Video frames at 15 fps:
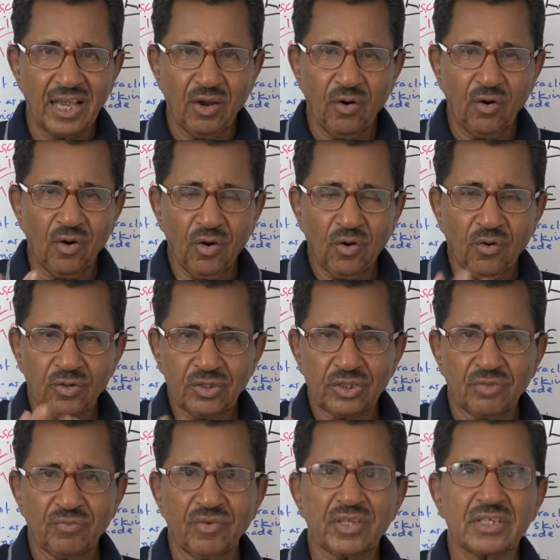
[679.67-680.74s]

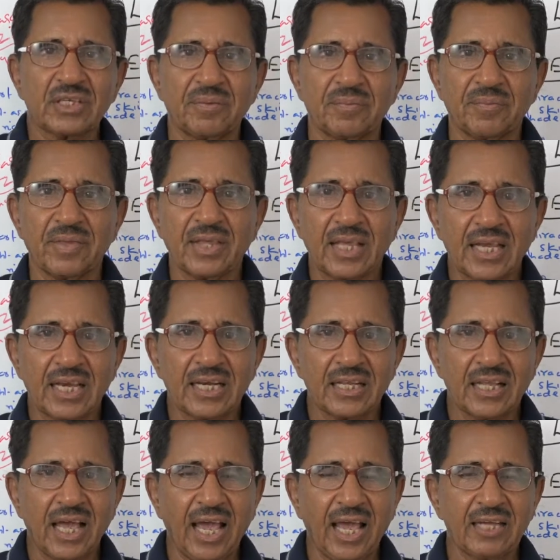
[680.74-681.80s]
Holocaust victim in the
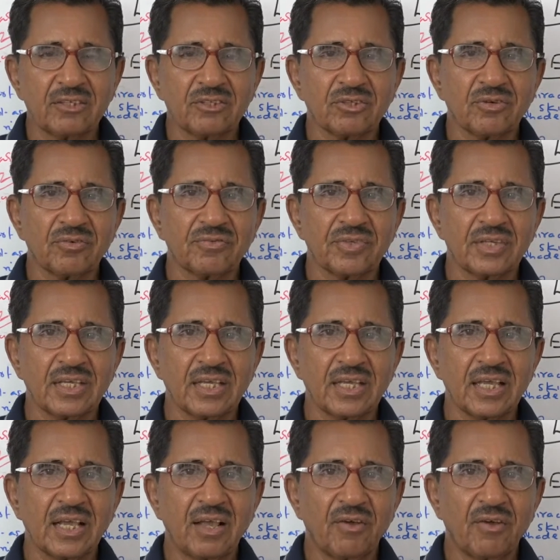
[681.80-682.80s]
hands of the